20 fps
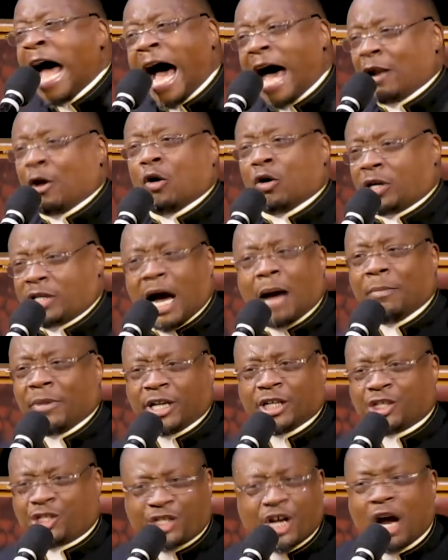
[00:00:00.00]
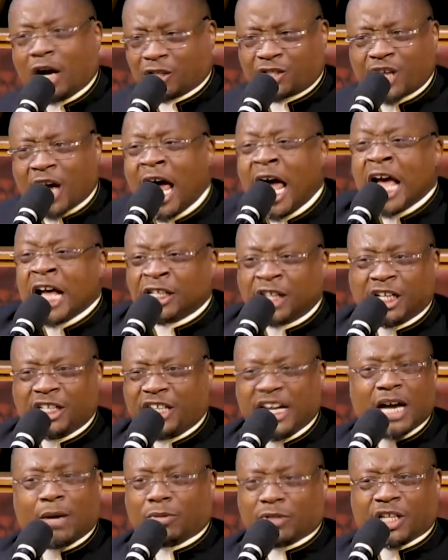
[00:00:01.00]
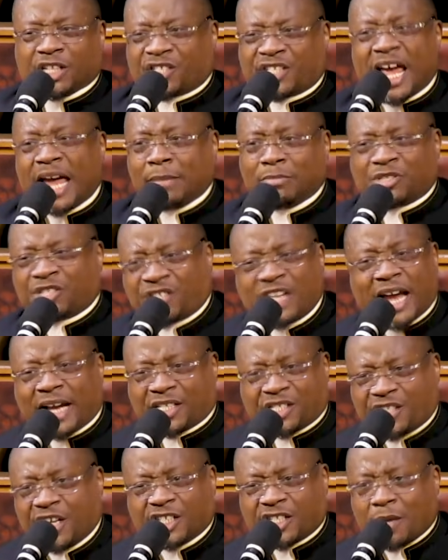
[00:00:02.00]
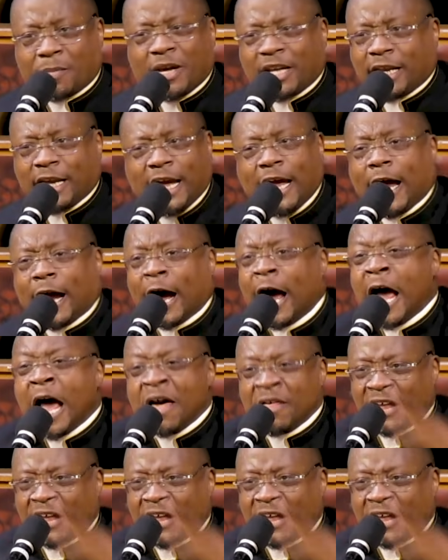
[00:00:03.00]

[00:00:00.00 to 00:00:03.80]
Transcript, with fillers: I don't come in church to deal with the same sexism in here